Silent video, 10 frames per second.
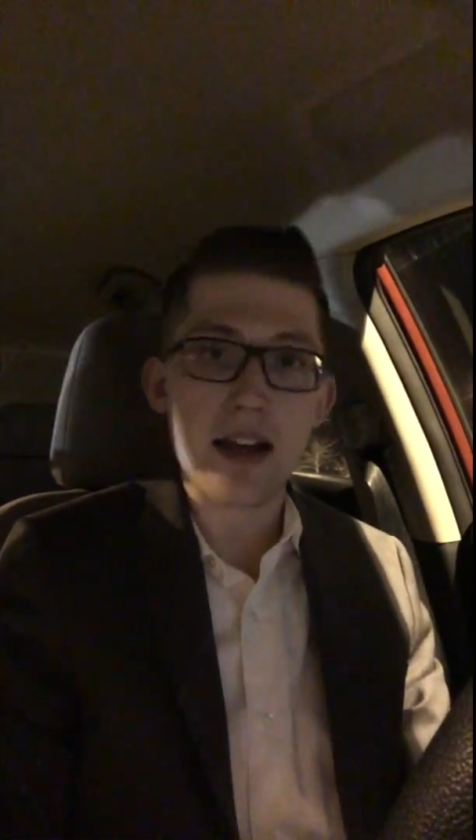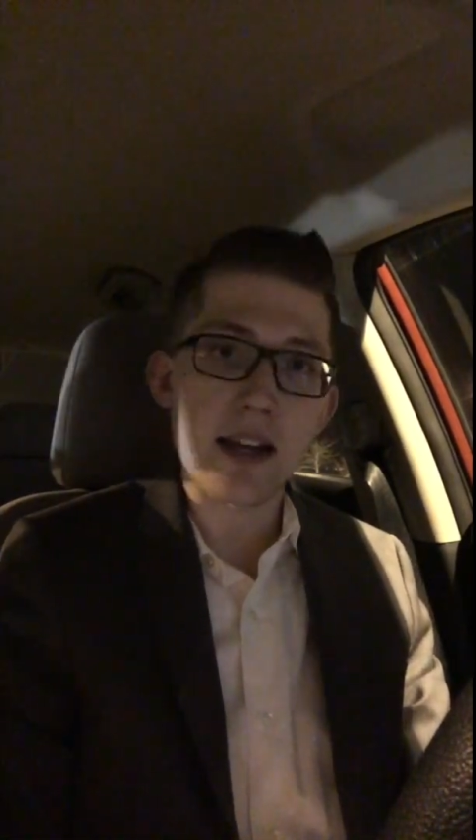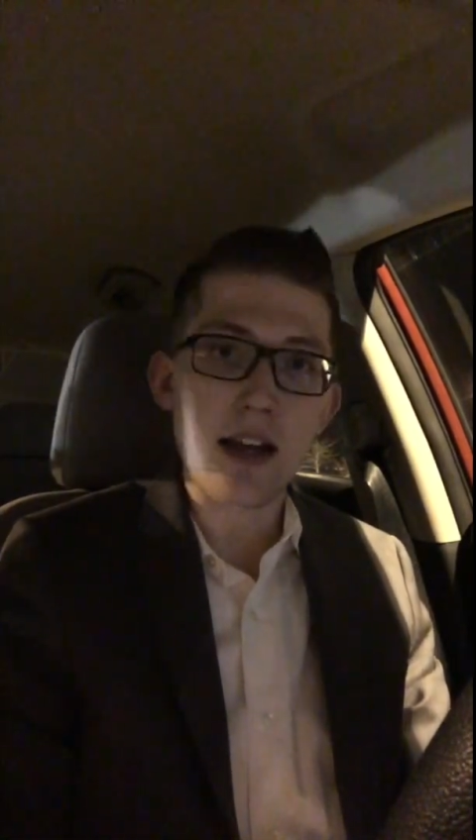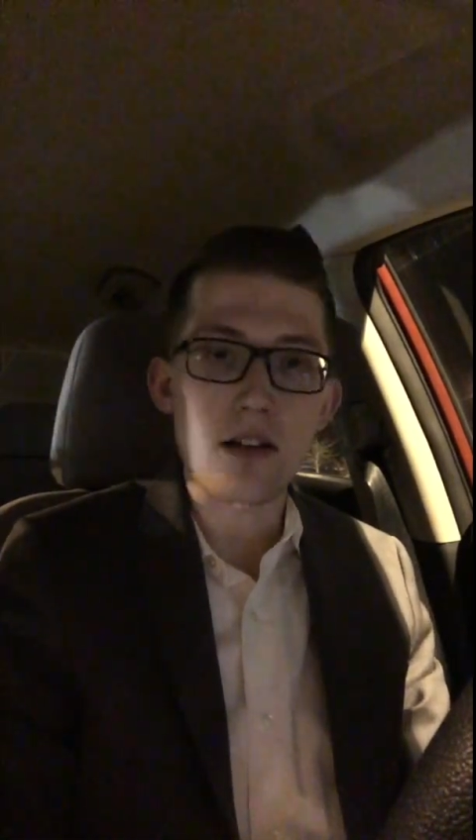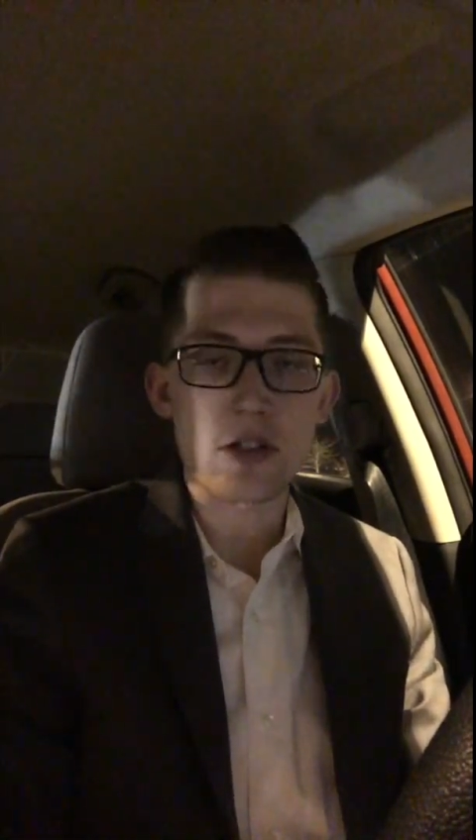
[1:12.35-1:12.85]

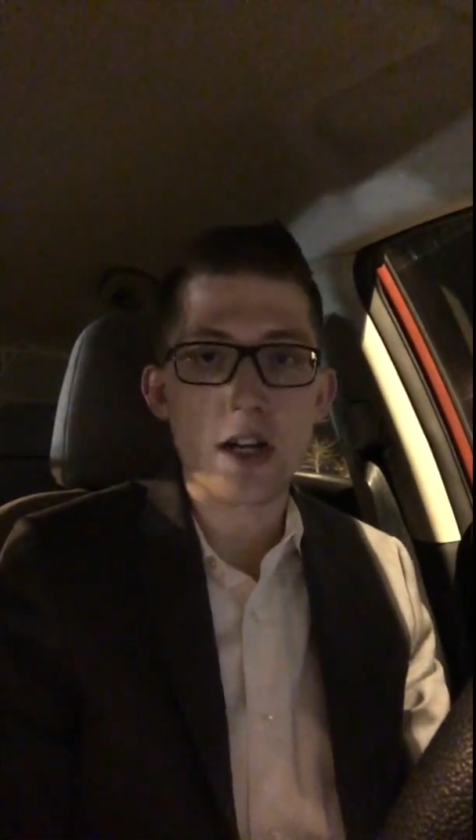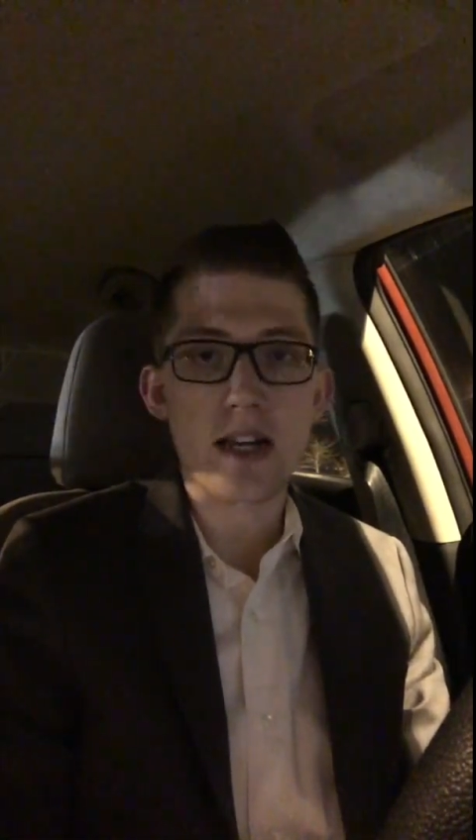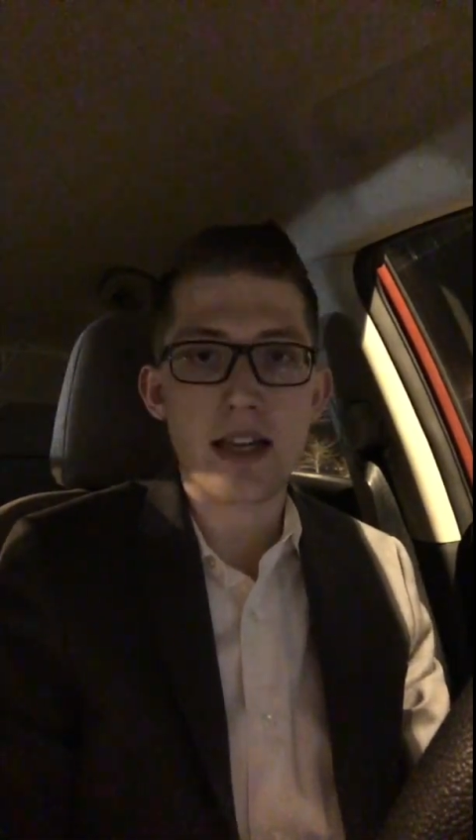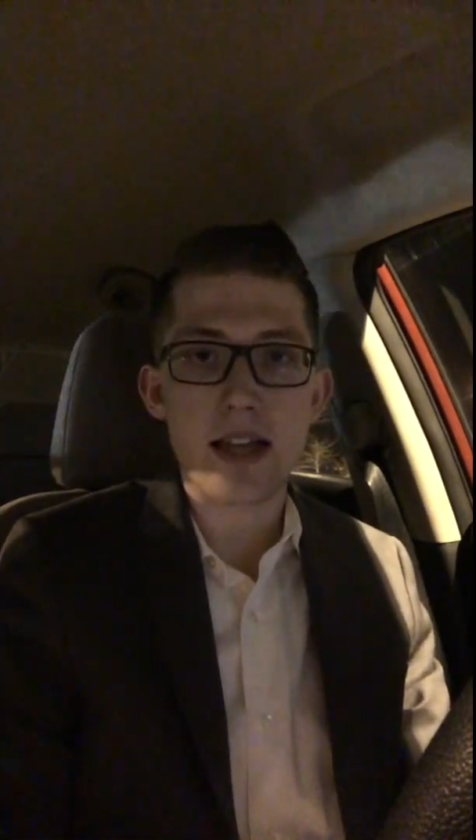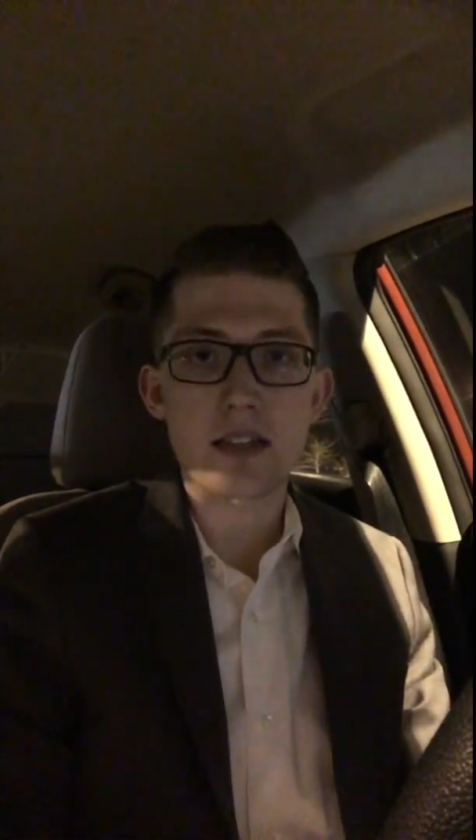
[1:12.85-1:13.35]
and try to
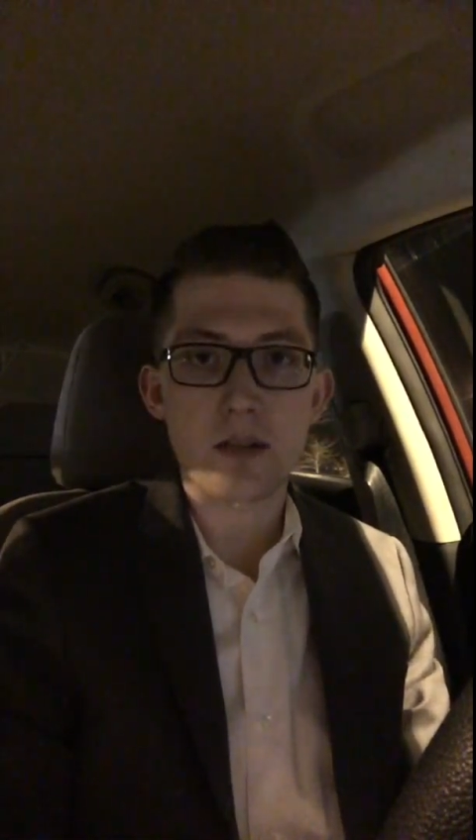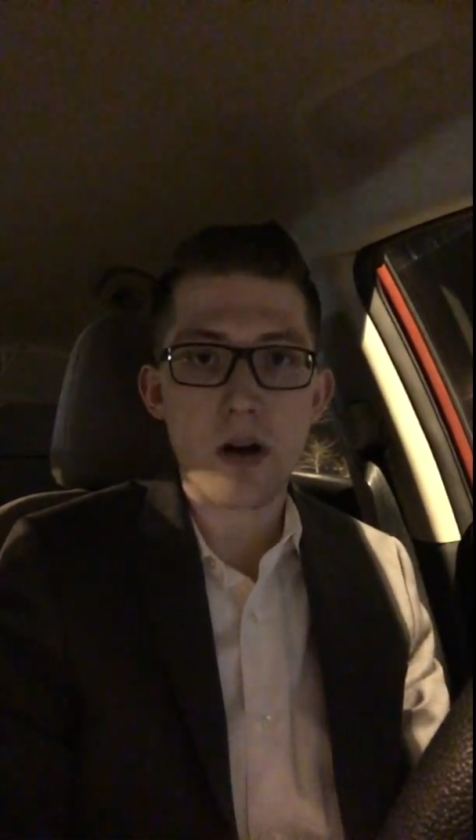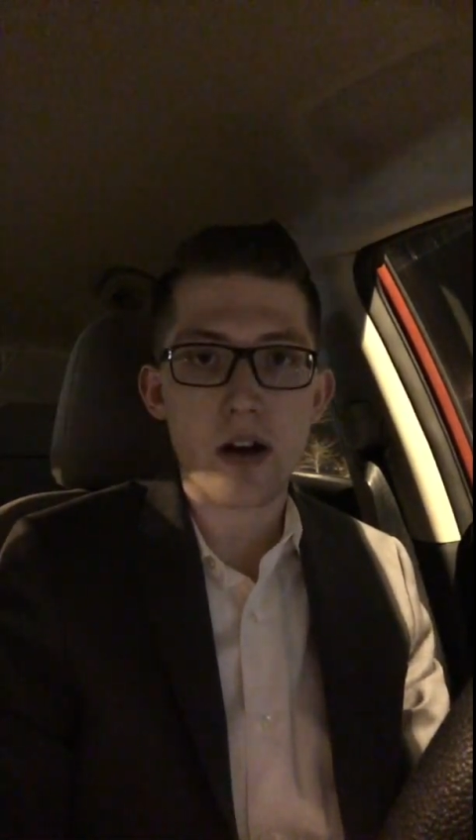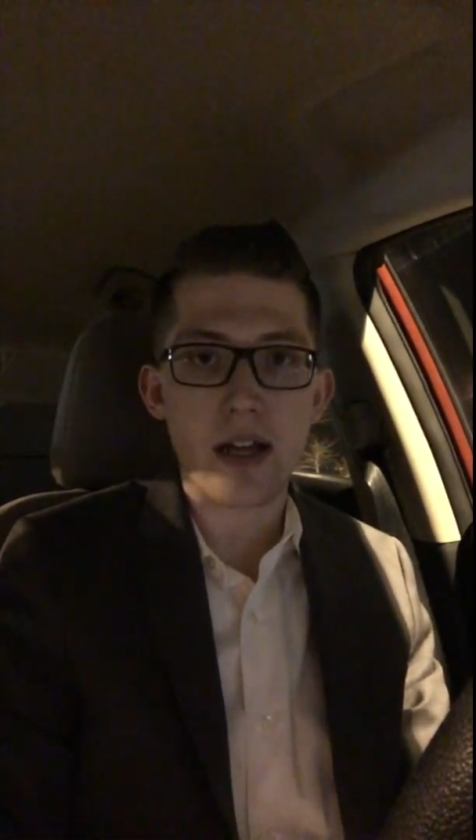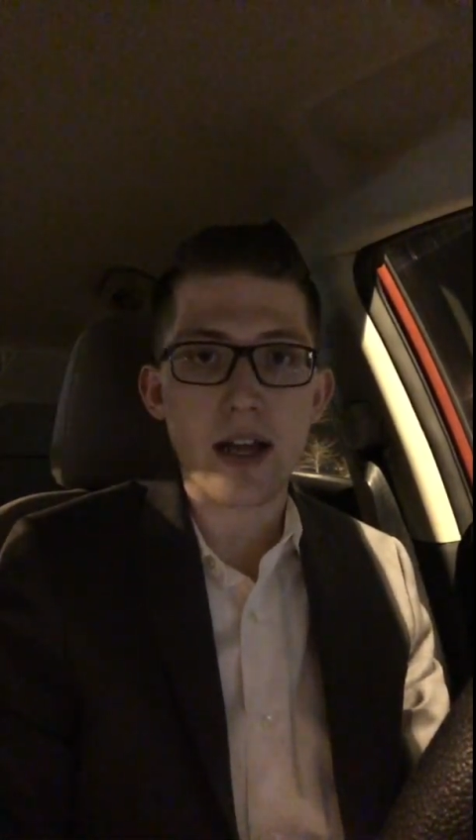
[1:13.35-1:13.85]
guess the
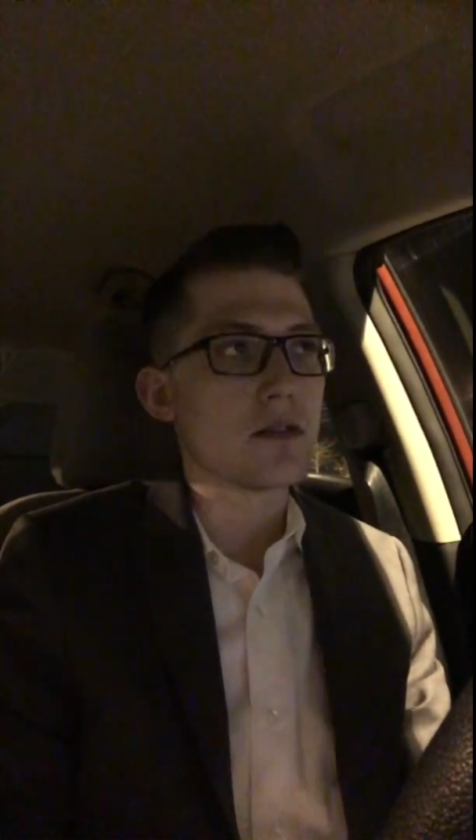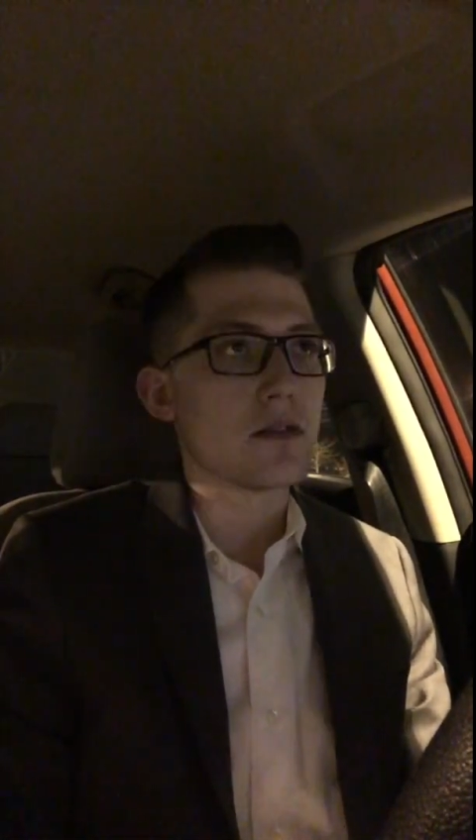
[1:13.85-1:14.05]
market.